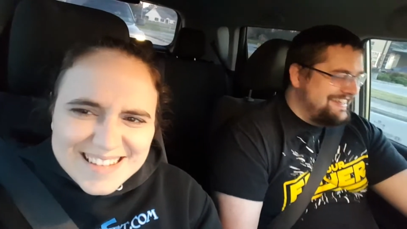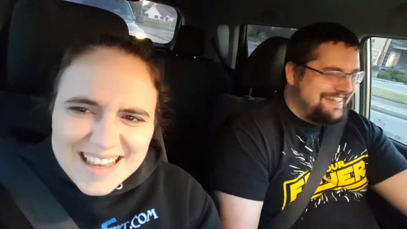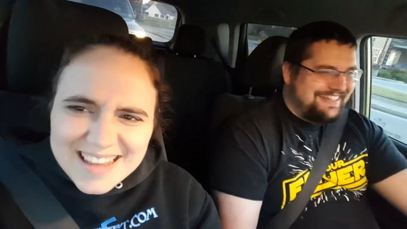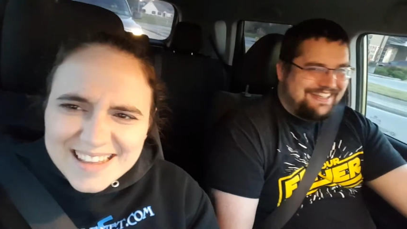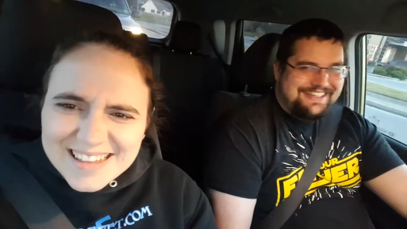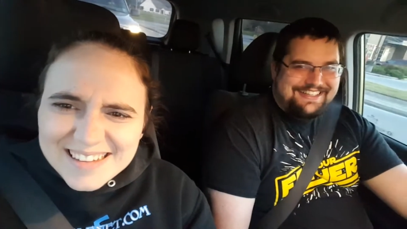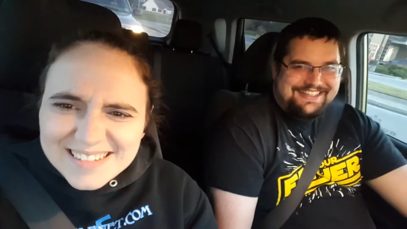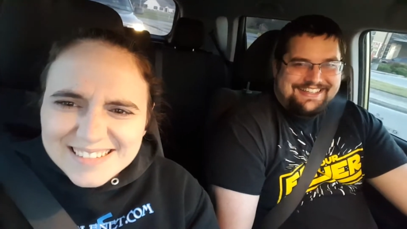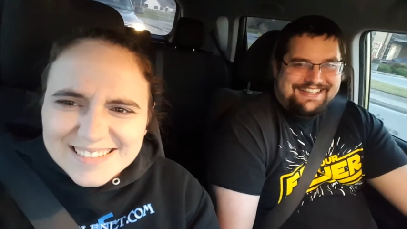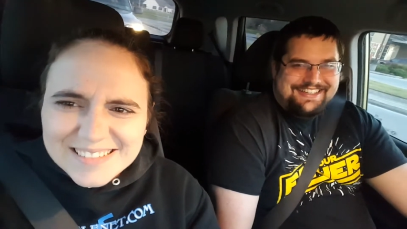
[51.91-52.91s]
Speaker 1: Dang it.
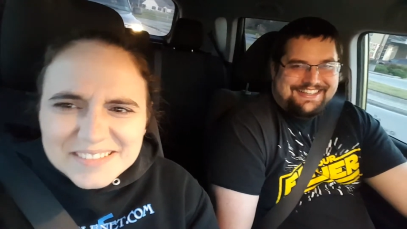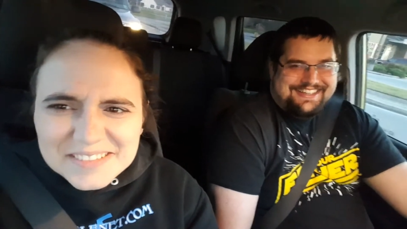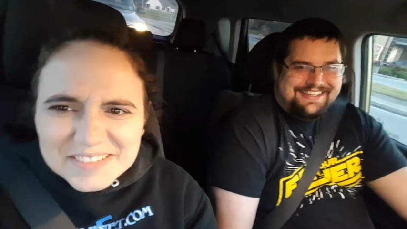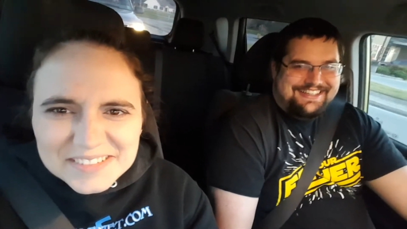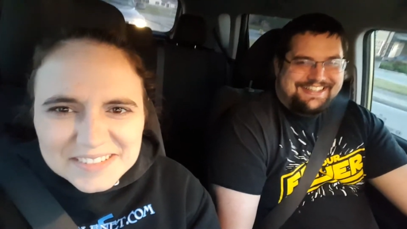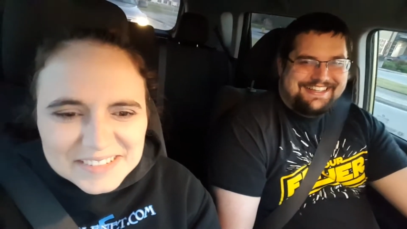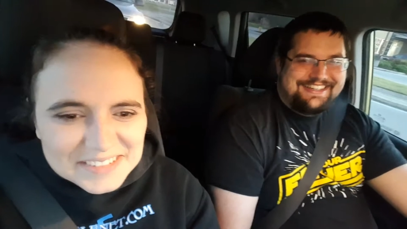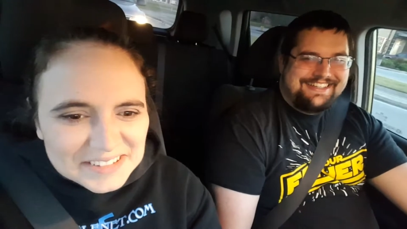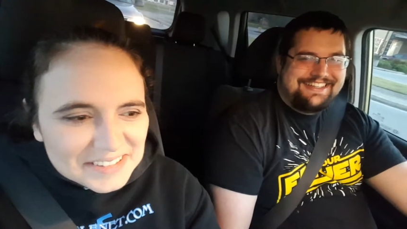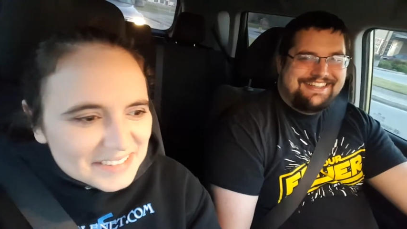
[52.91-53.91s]

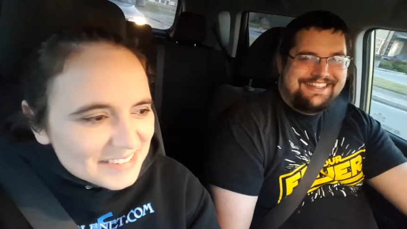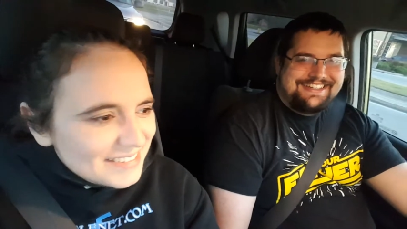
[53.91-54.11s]
Oh.